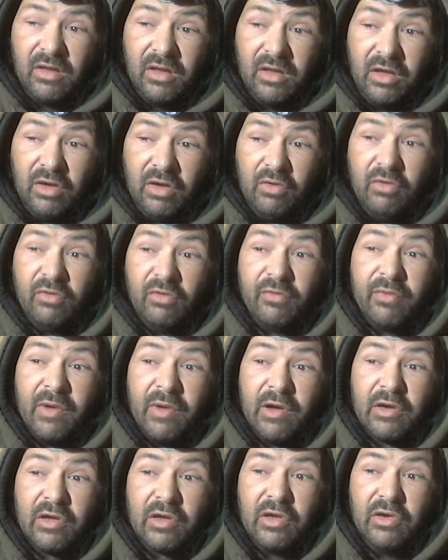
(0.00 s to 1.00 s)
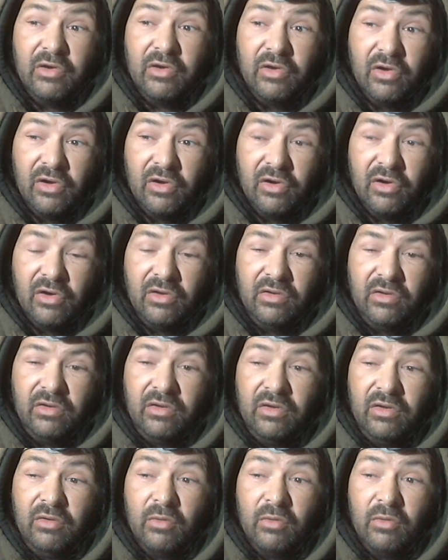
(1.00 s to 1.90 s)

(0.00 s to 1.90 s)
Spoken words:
He was fucking good. He